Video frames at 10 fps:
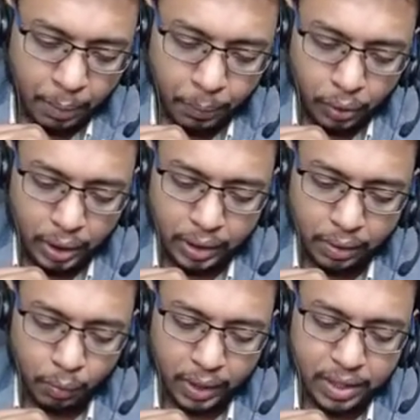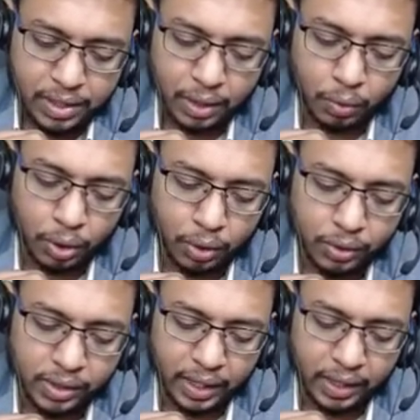put y is equal to
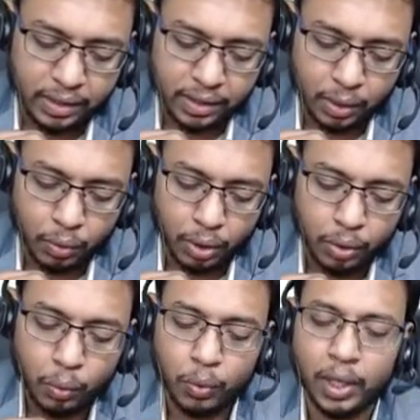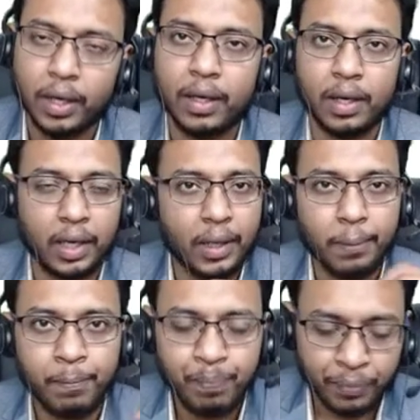z is equal to 1, right?
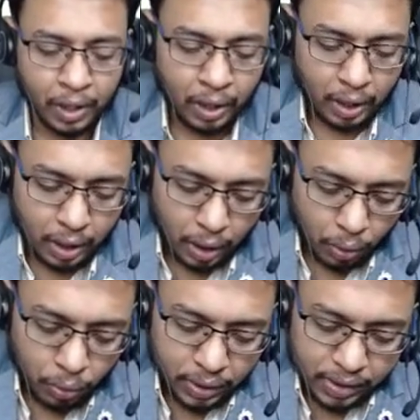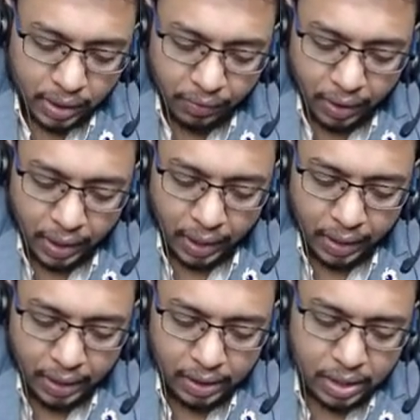Now this given
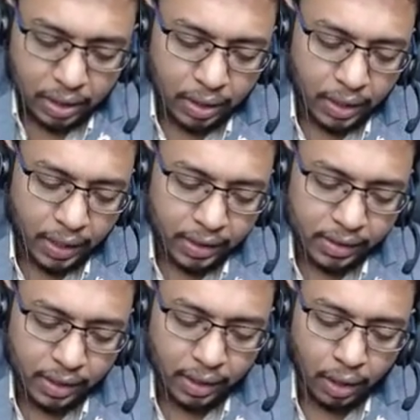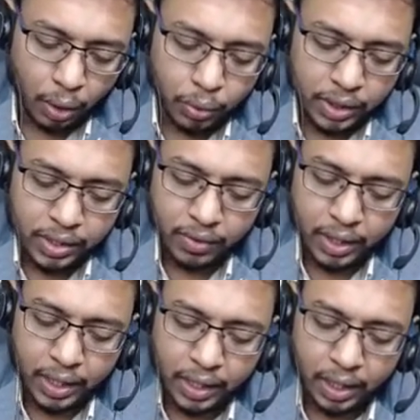condition, let us see how this will
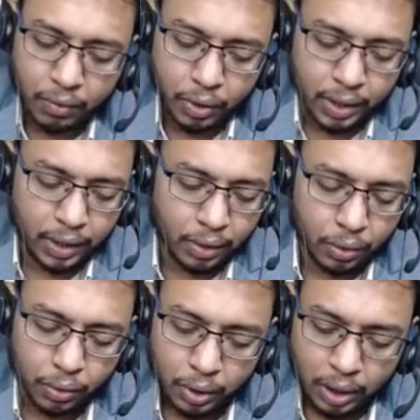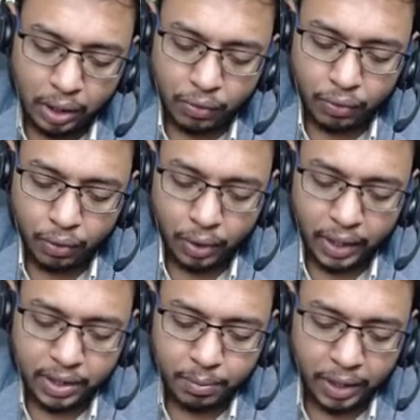get converted into.
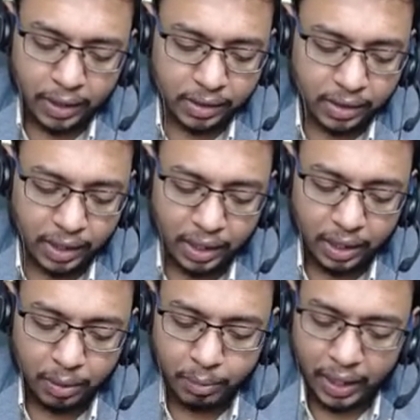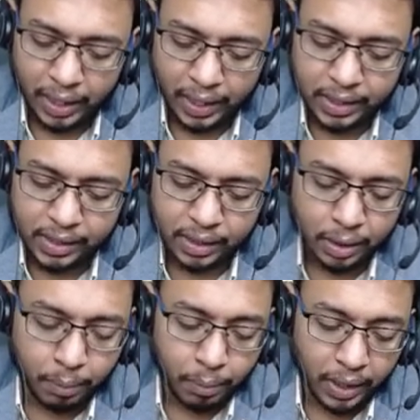4x minus 3 by x
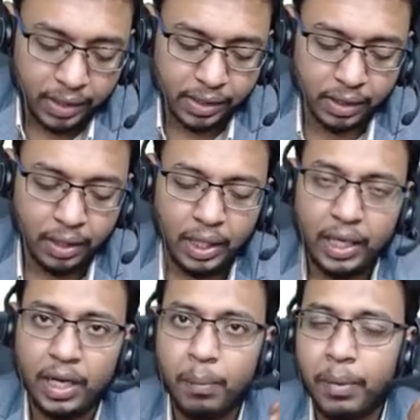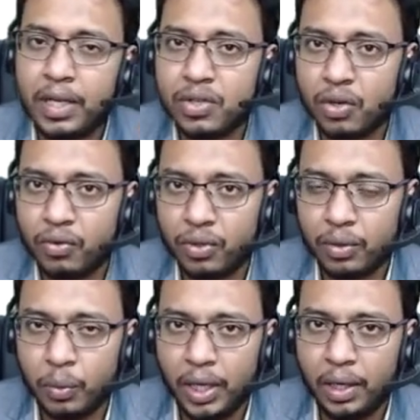plus, in place of
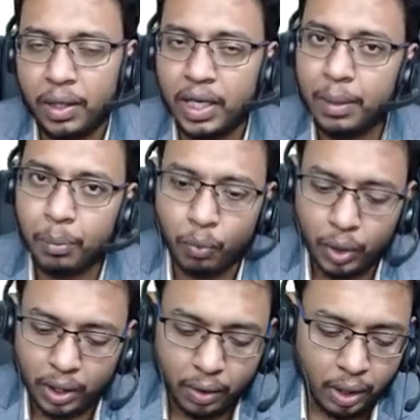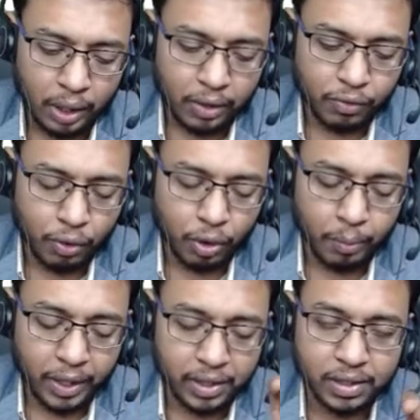y keep 1, 4
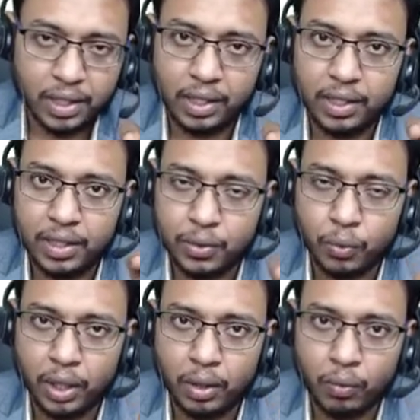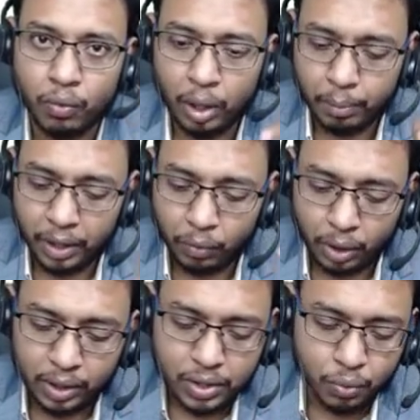minus 3 is 1, 1 by
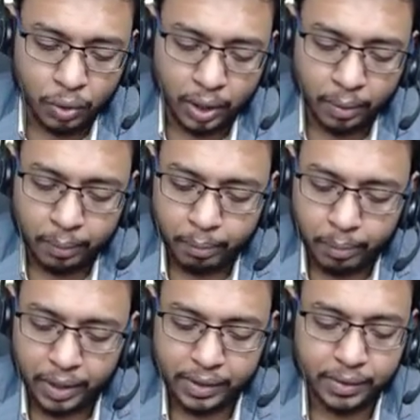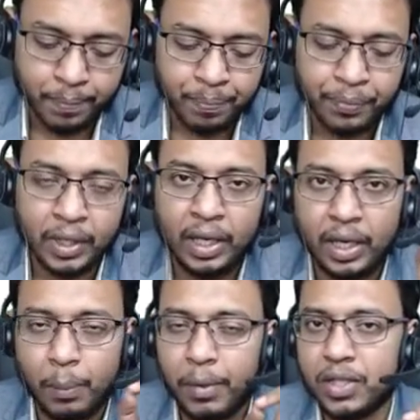1 is 1, plus
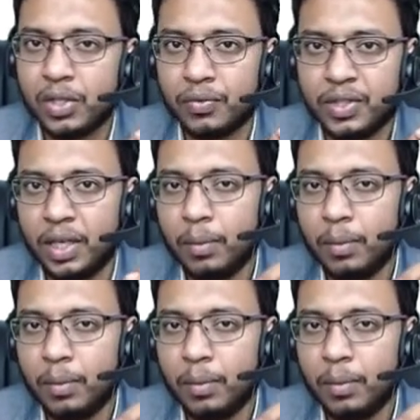in place of z,